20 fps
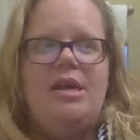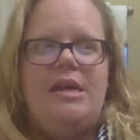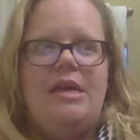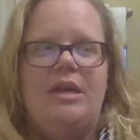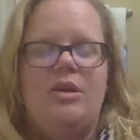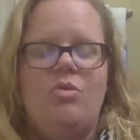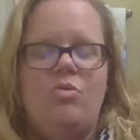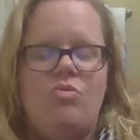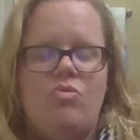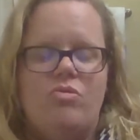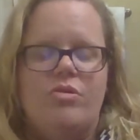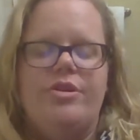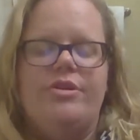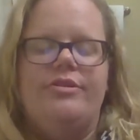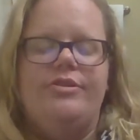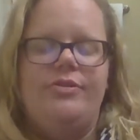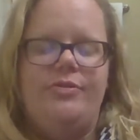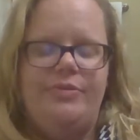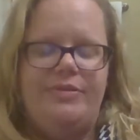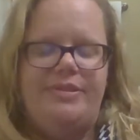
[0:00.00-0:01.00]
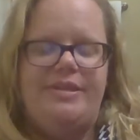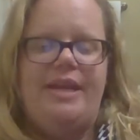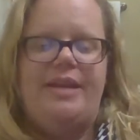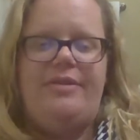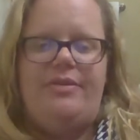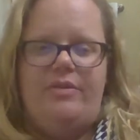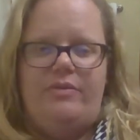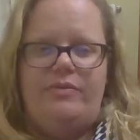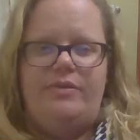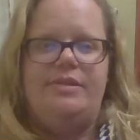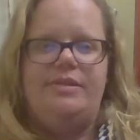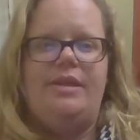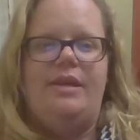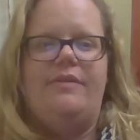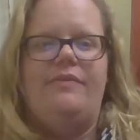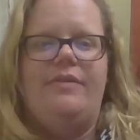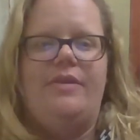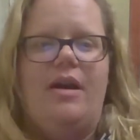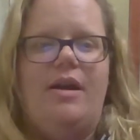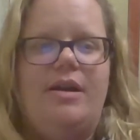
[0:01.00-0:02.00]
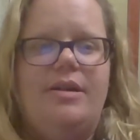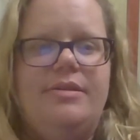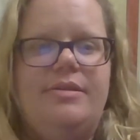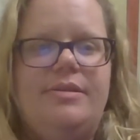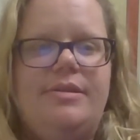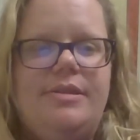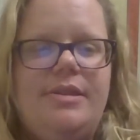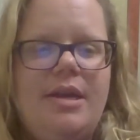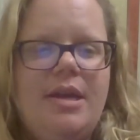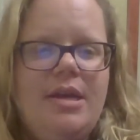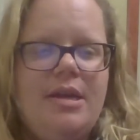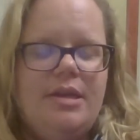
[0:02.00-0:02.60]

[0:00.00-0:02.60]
in order to set those safeguards.